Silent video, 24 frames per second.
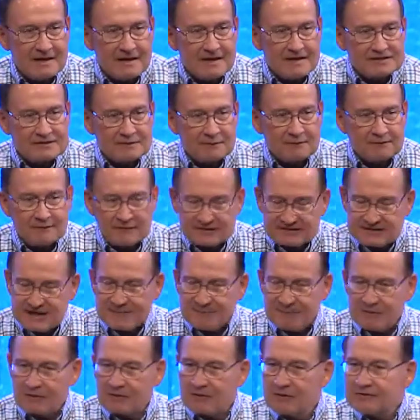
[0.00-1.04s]
So, for
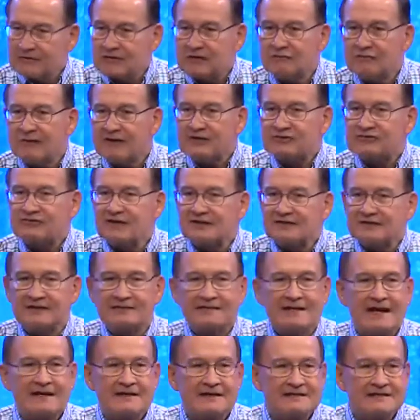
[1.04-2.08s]
example, I go to a restaurant, sit
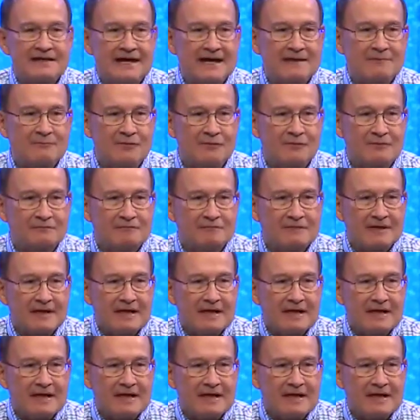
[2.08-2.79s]
down at the table.